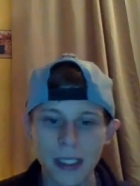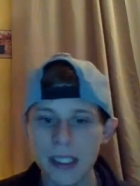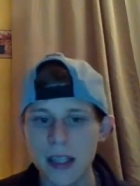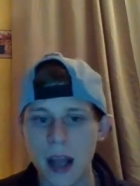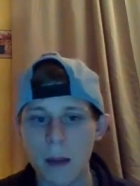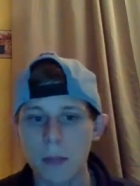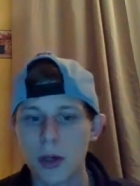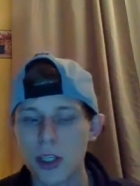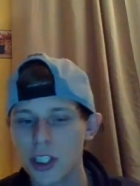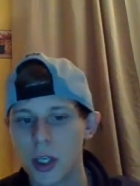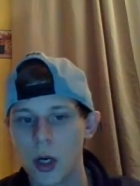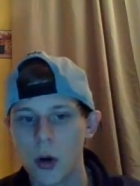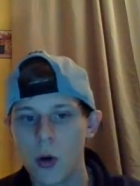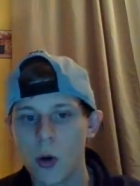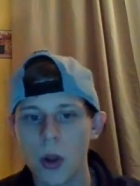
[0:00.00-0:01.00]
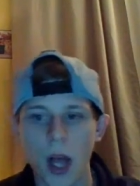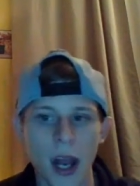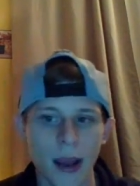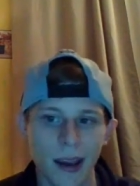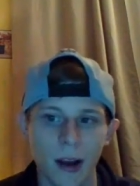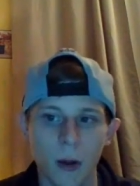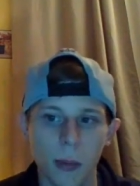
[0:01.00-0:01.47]
he's not pushing a whole
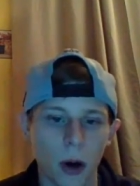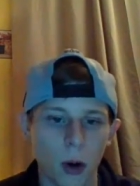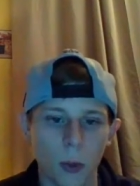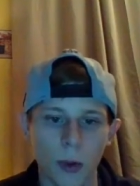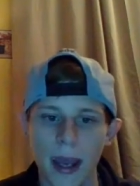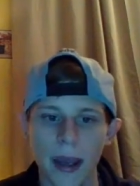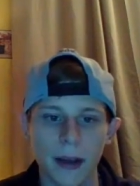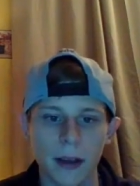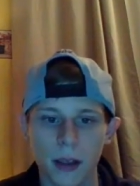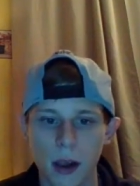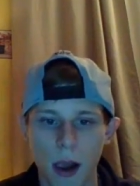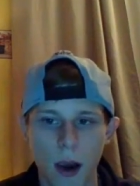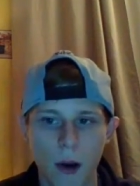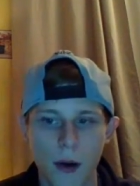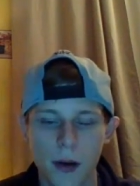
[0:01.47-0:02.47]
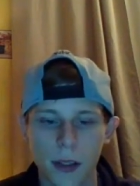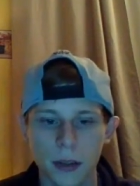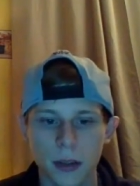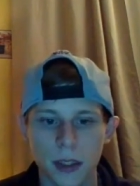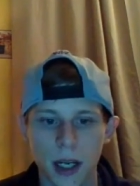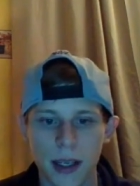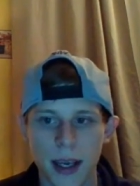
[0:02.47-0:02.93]
lot of help our way.
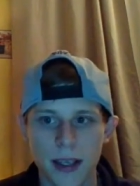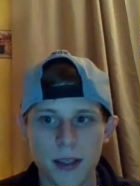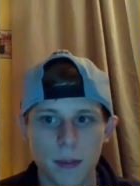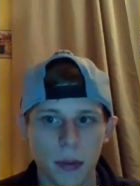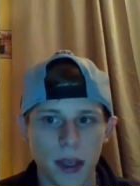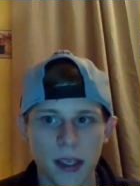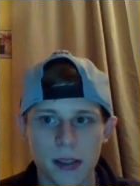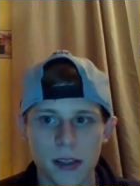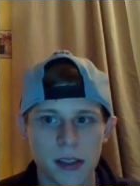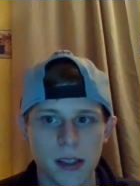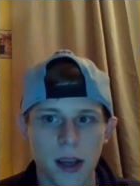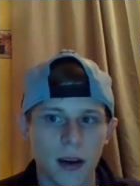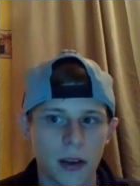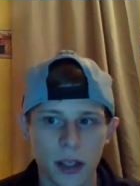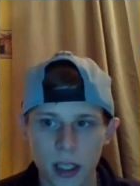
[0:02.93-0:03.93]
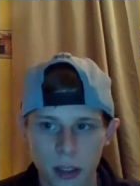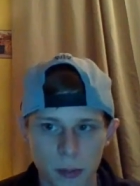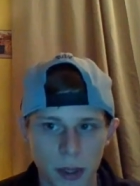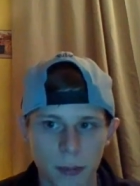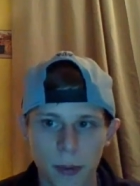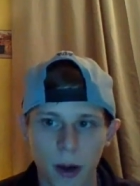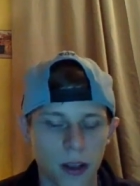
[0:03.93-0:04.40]
Right? He hasn't placed a sale underneath
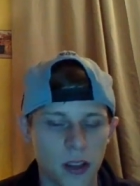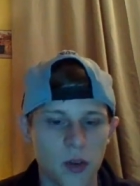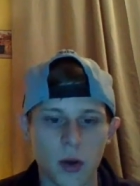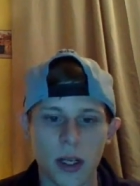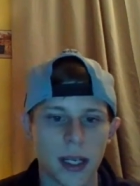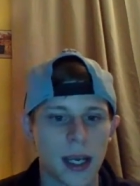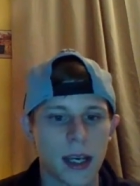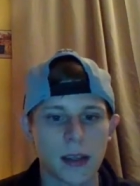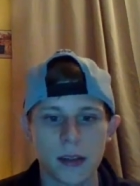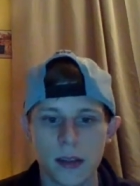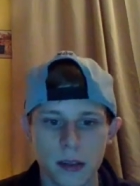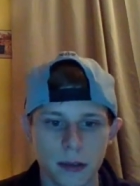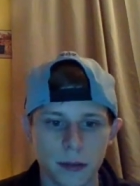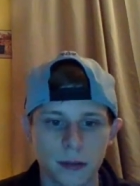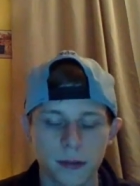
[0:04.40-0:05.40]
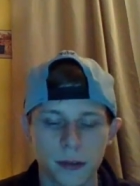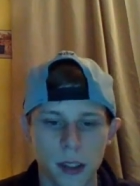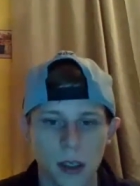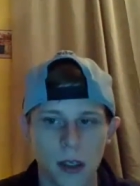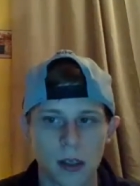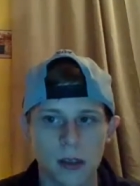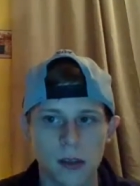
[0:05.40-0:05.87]
me in probably 20 days.
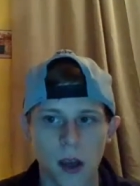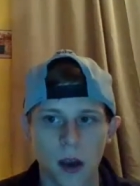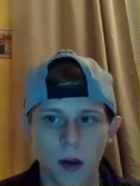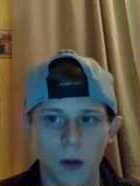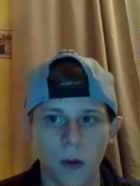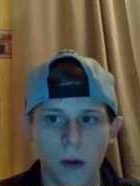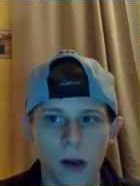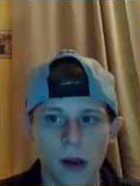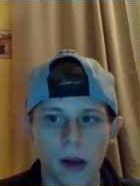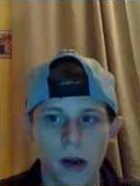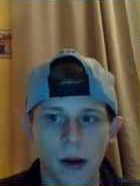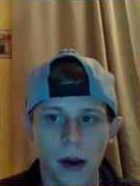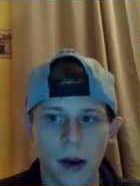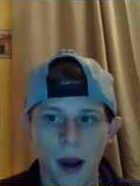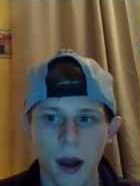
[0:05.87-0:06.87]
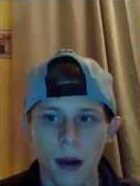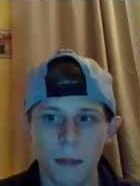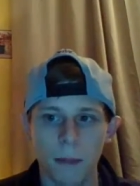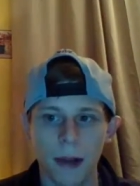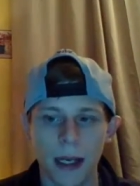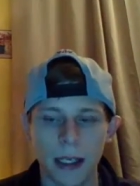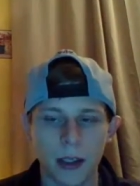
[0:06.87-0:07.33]
So,
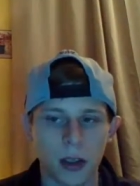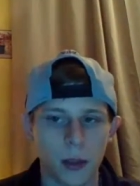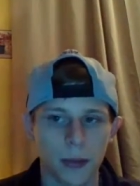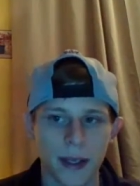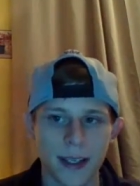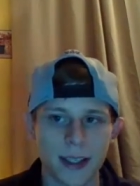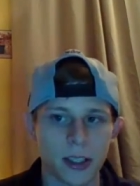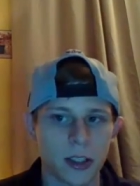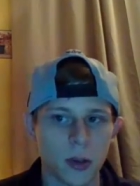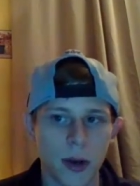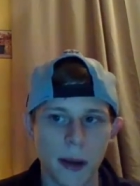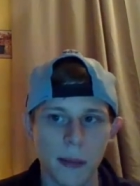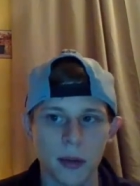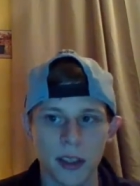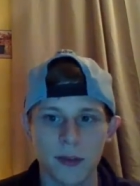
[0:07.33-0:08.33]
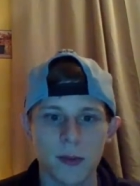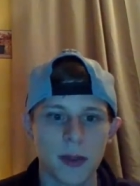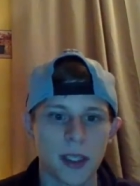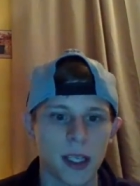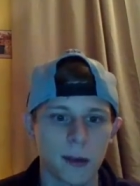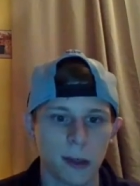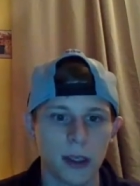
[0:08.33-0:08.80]
and he only placed 2, I believe, to
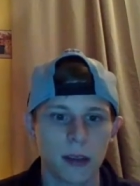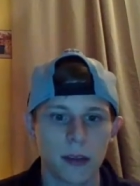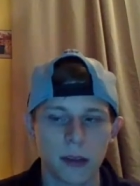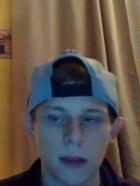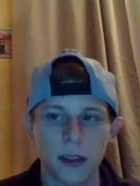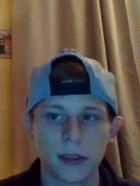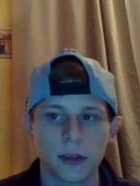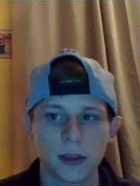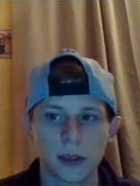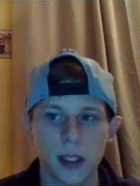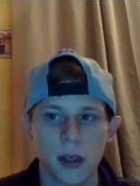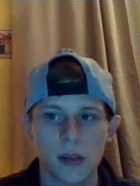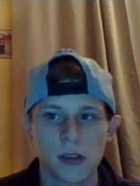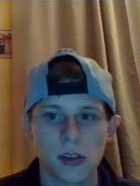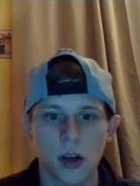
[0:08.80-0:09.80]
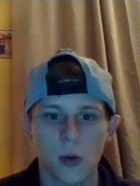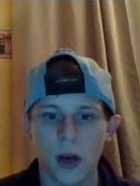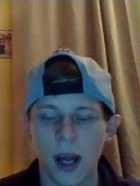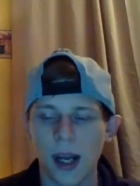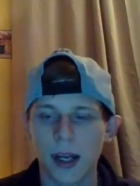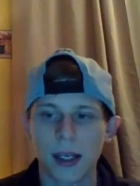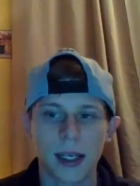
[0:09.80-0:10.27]
begin with. So we're
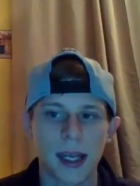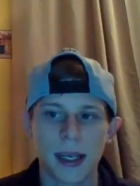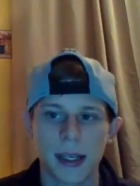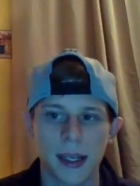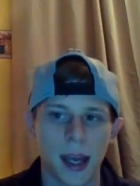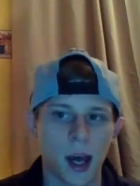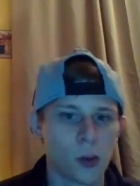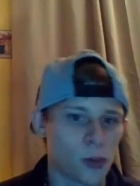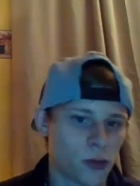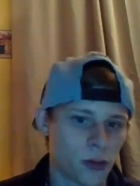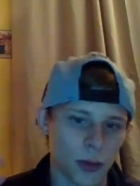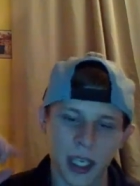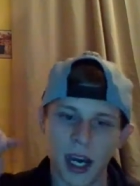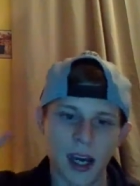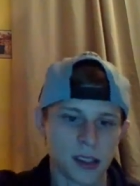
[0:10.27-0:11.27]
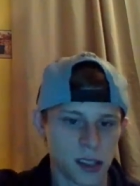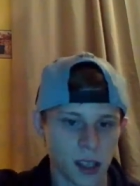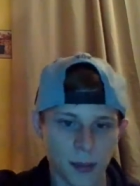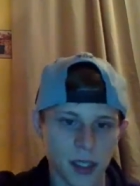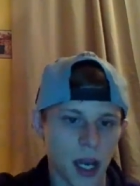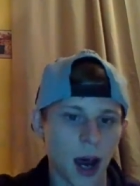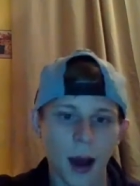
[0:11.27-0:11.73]
not going to get any help from the guys
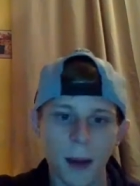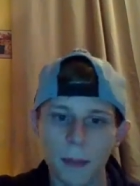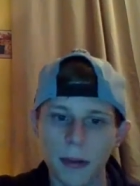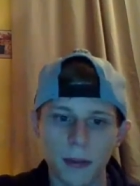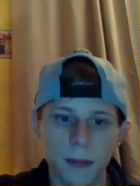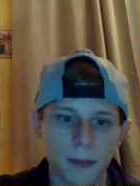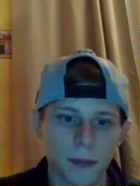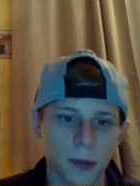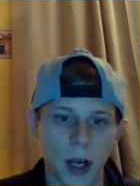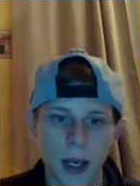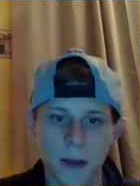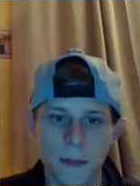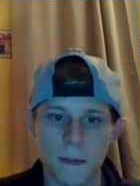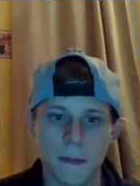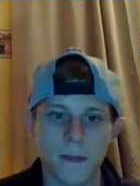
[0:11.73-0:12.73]
up top, right?